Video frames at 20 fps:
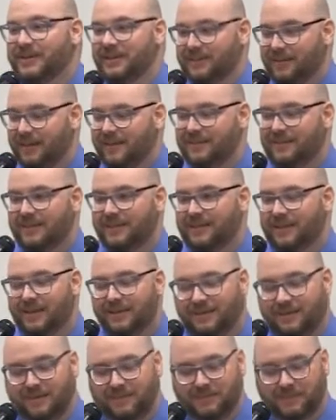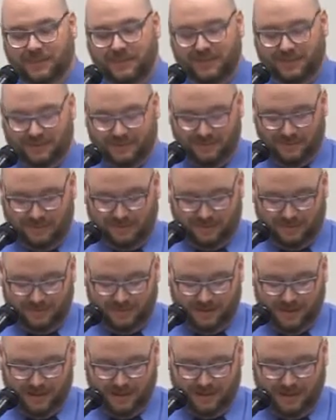I, I, dedicated this book to,
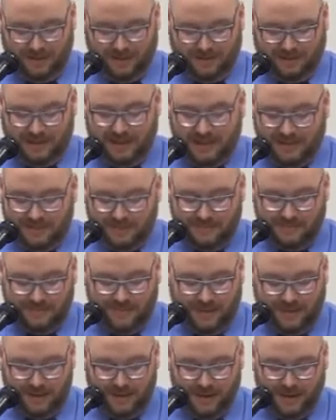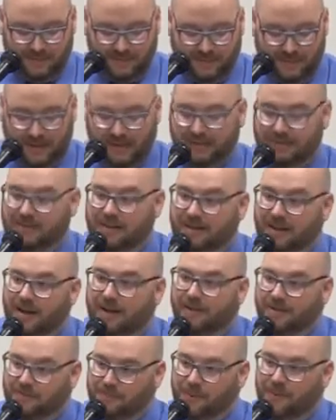to him in a lot of ways, and a lot
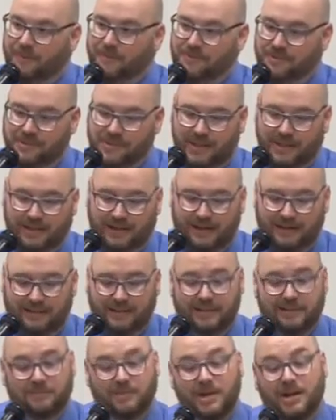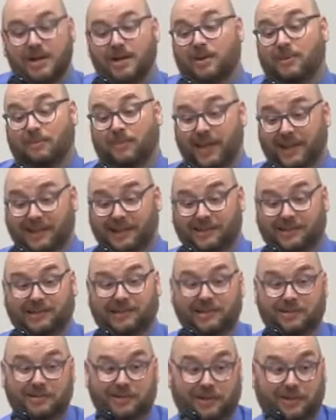of these poems are dedicated to him. Make it
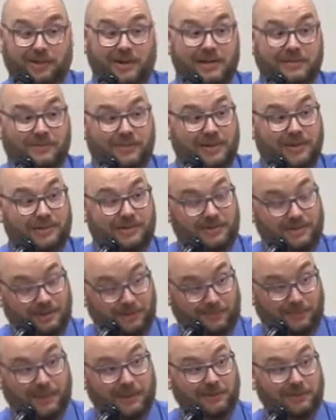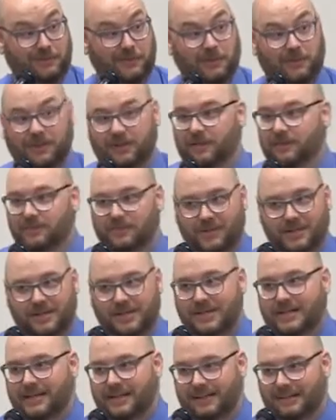clear the grandfather that's being spoken of
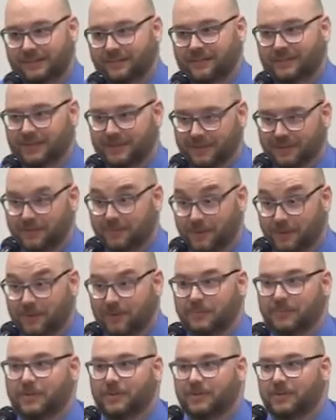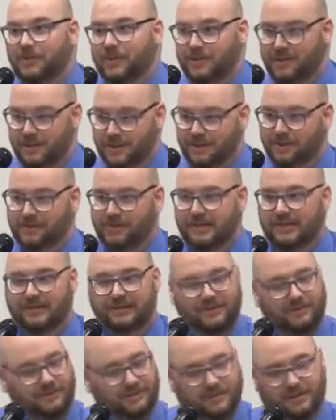very negatively in the poem that you heard in
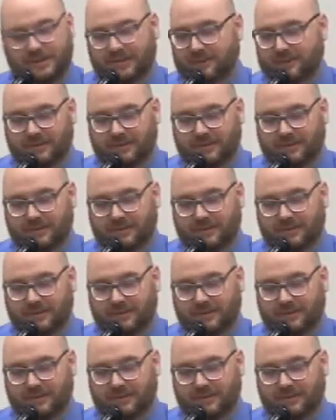translation is